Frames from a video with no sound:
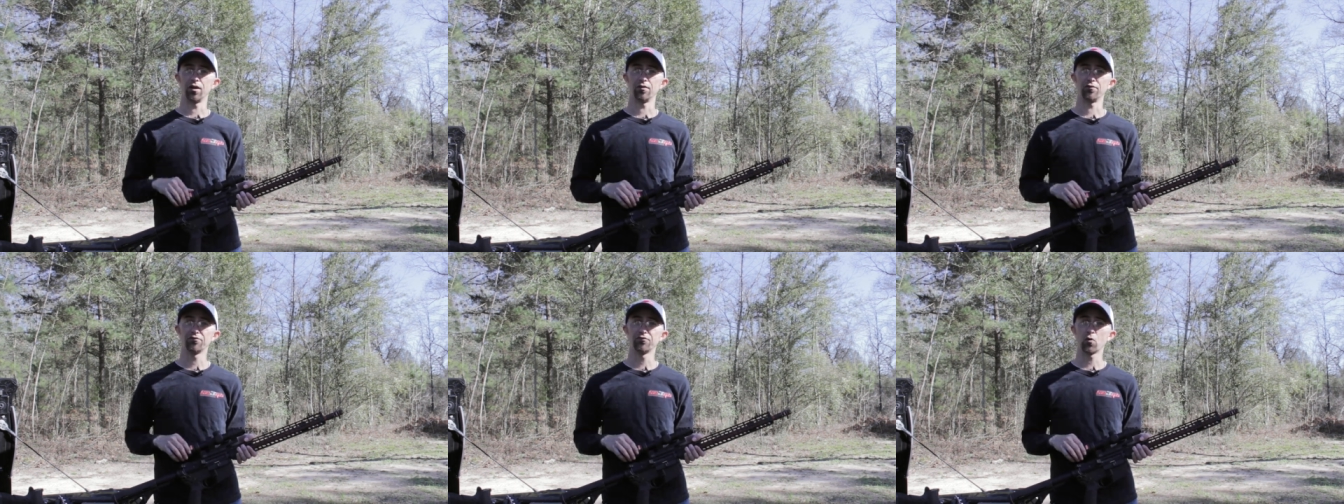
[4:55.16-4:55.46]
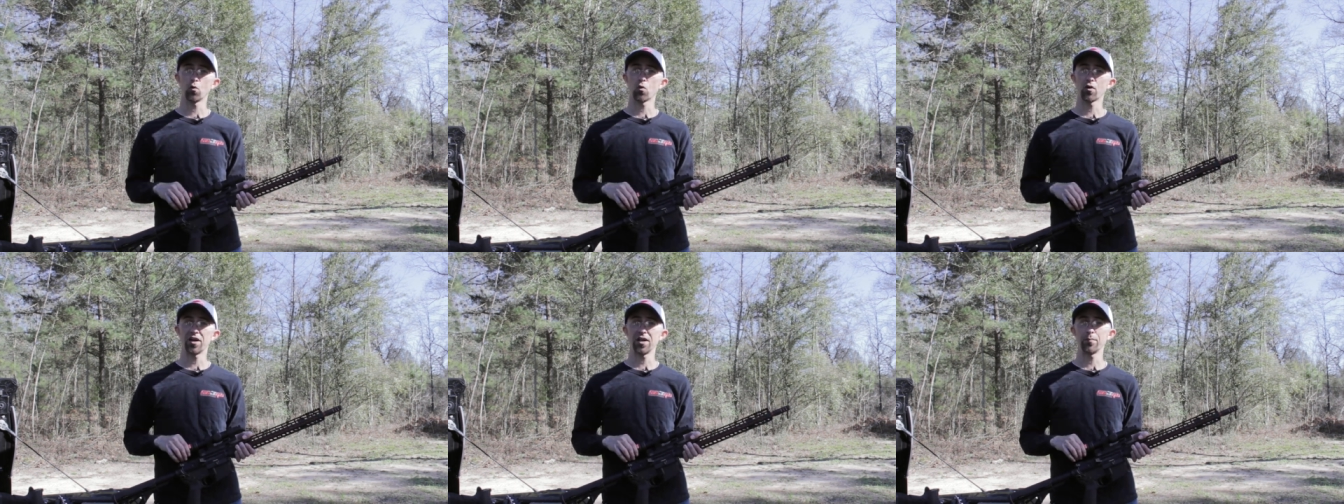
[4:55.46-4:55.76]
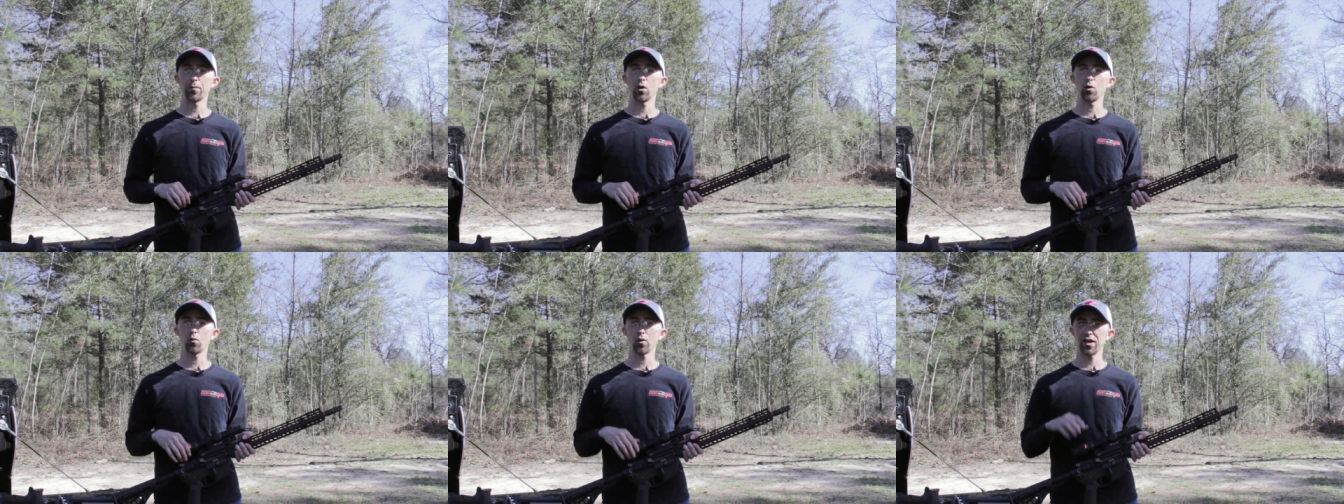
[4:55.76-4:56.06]
4
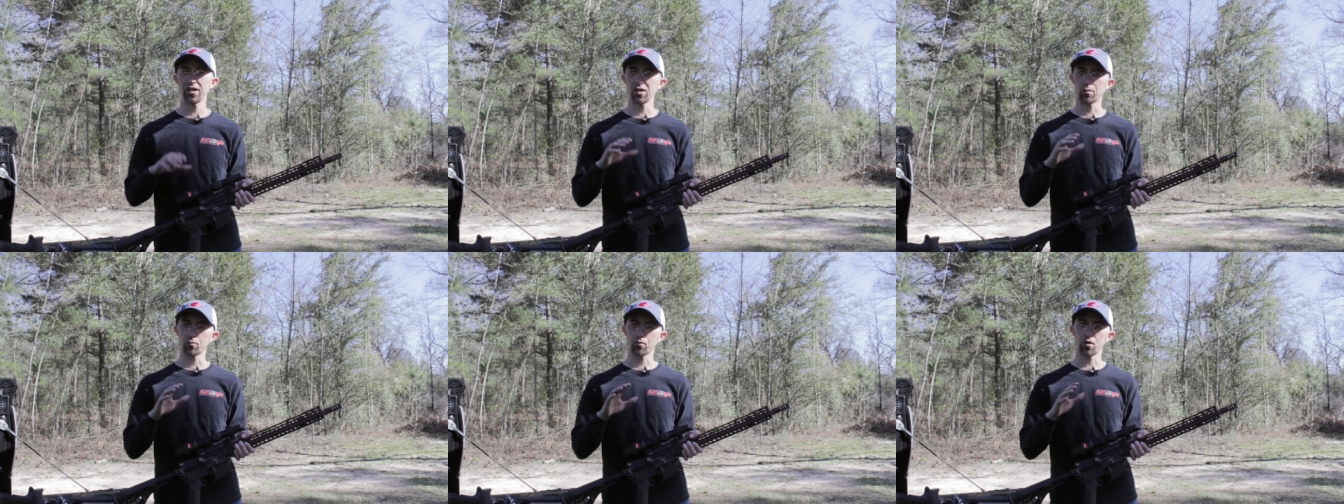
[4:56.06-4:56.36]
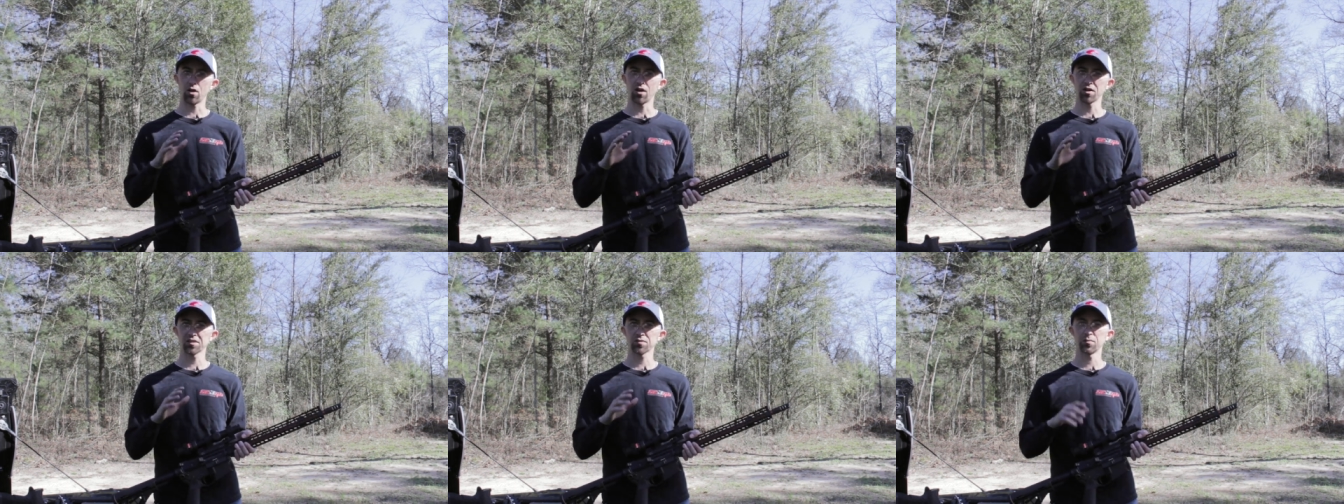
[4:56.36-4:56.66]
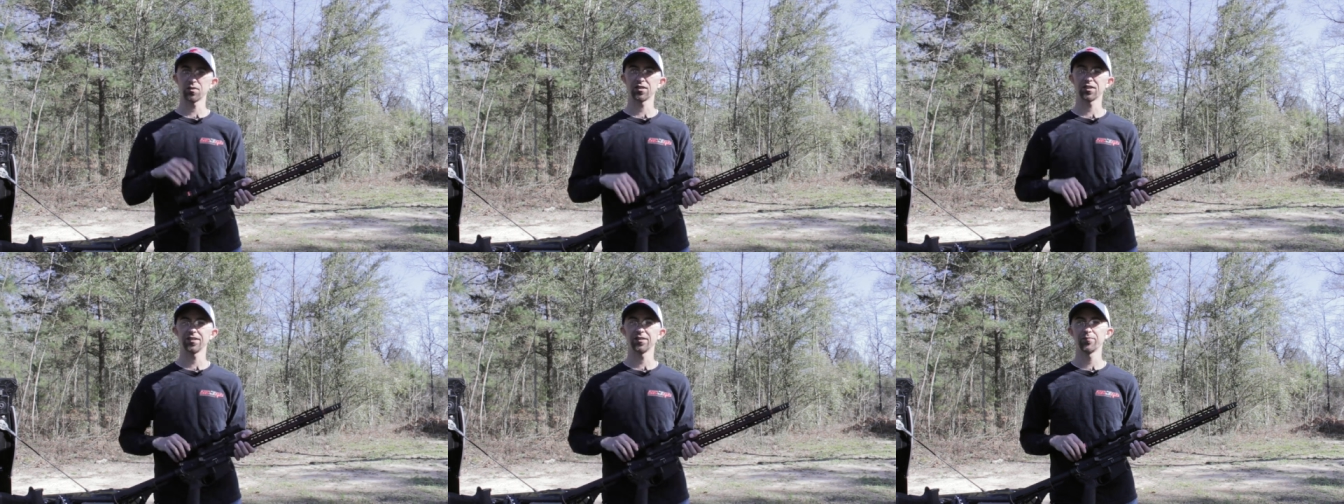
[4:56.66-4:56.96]
MOA
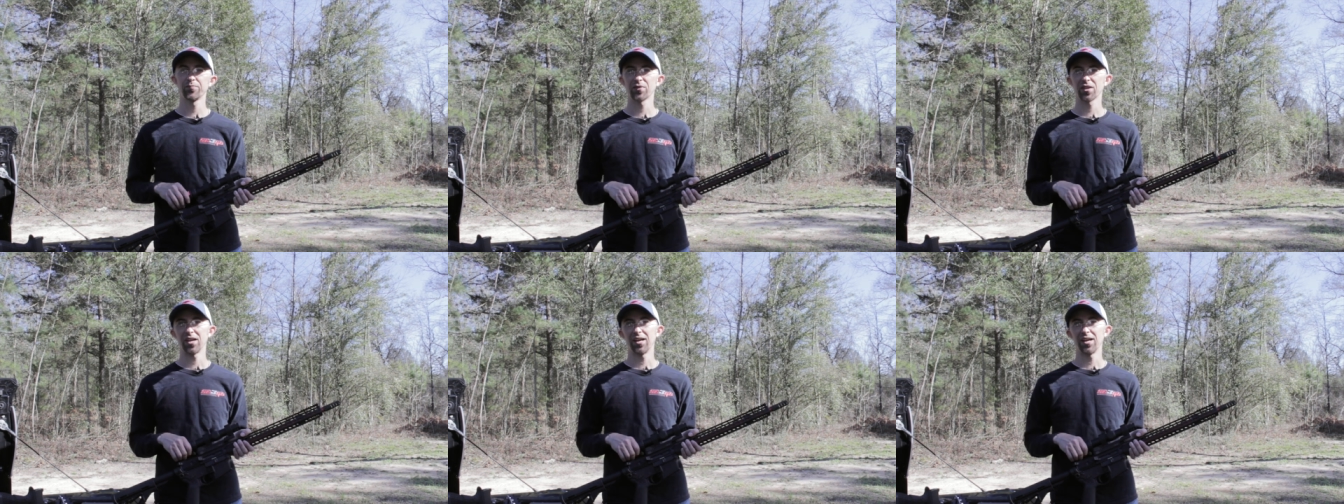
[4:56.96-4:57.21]
approximately,